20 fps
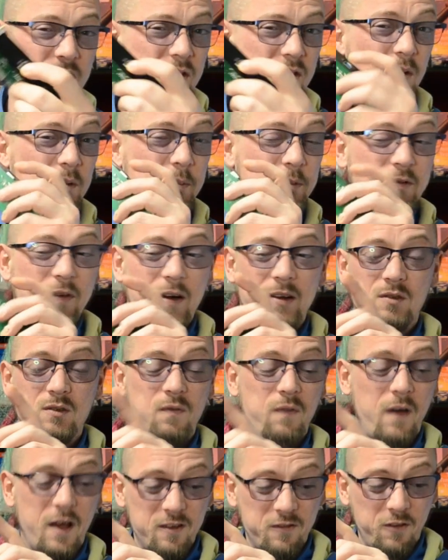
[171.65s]
It only provides
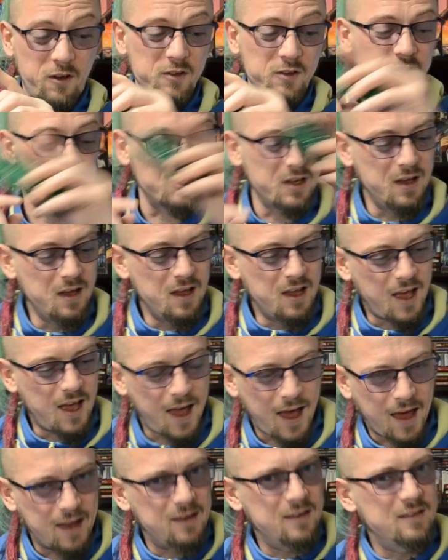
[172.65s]
5 volts,
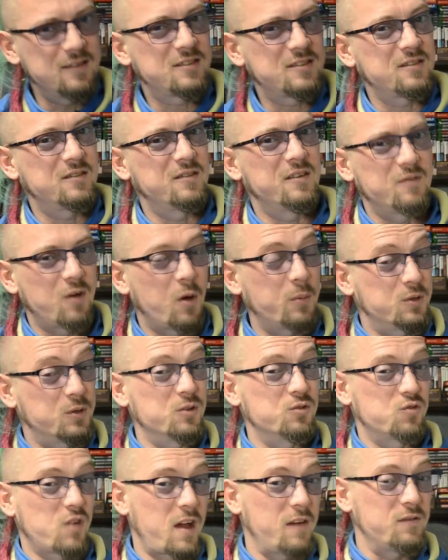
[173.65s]
and
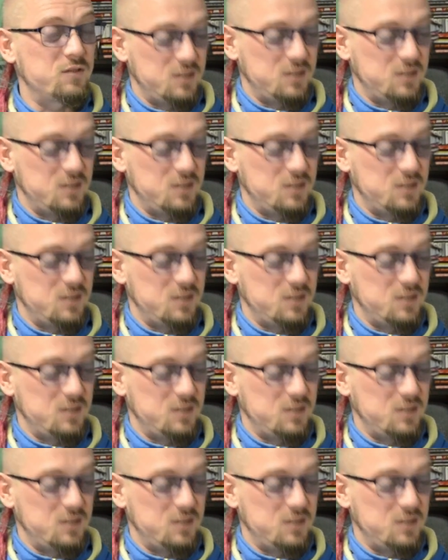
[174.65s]
optical drives